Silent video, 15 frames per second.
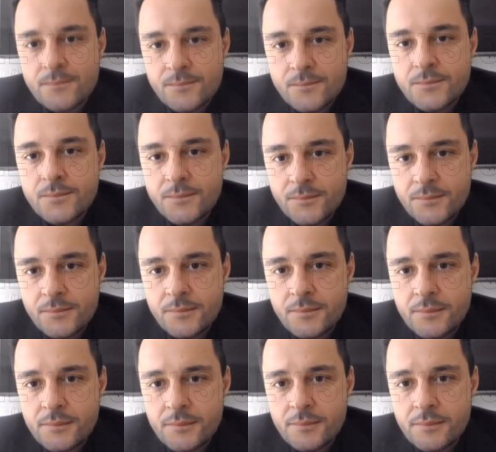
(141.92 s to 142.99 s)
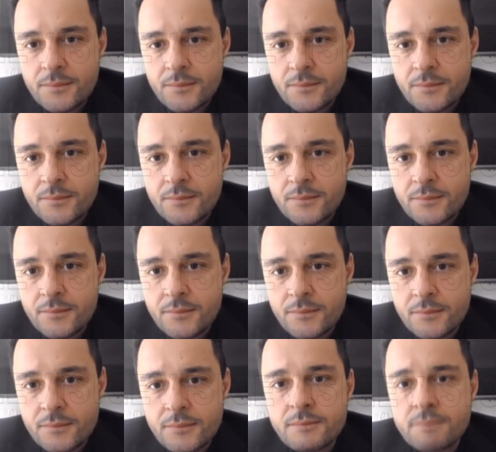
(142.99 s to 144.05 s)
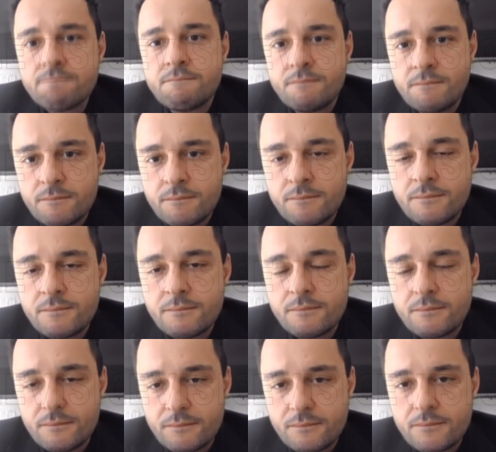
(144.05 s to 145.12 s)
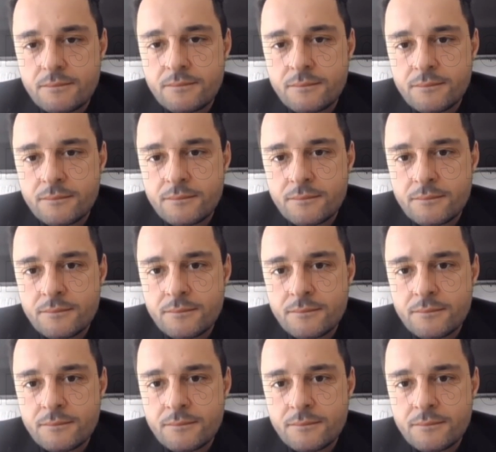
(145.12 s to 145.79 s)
No words are spoken by the person on screen.